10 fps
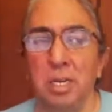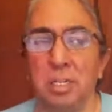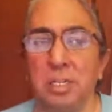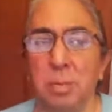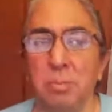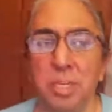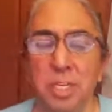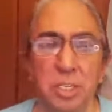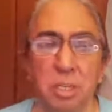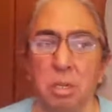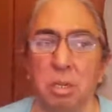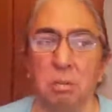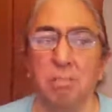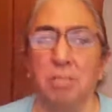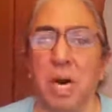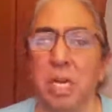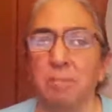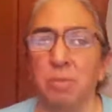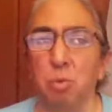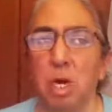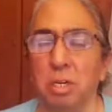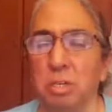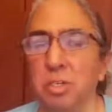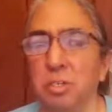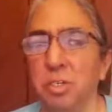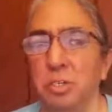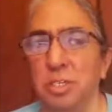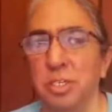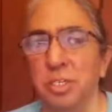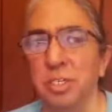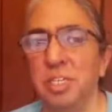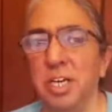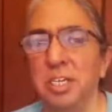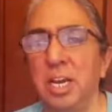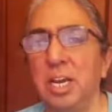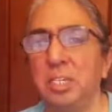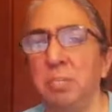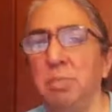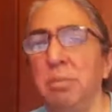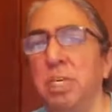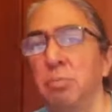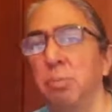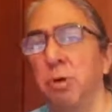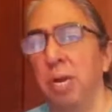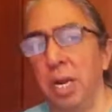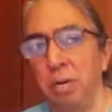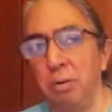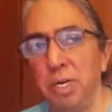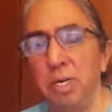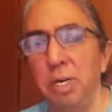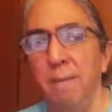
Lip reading: some of these bottom dweller news sources, they tend to be much more angry,